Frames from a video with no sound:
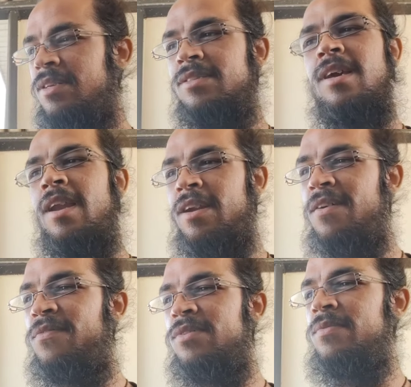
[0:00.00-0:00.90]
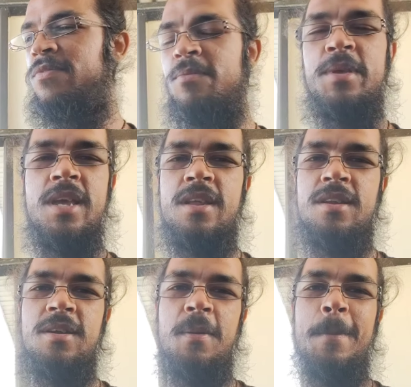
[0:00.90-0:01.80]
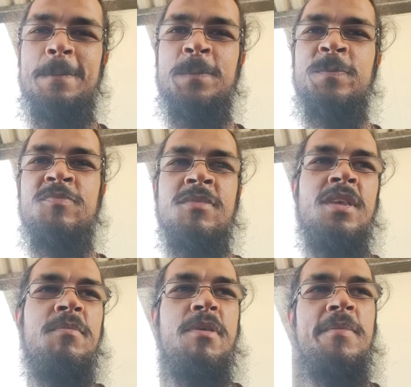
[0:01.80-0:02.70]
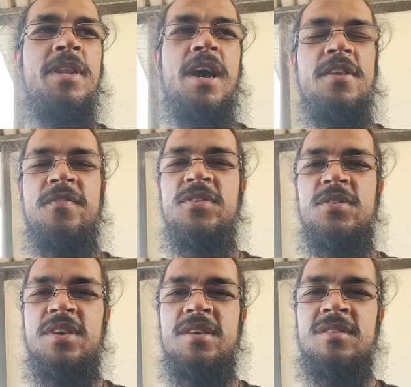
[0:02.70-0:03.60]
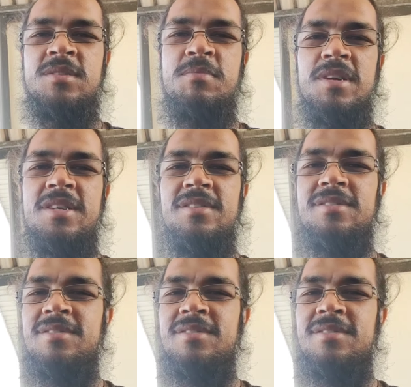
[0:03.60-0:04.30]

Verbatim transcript: It's got enough room for me and her. Maybe not in a few years, but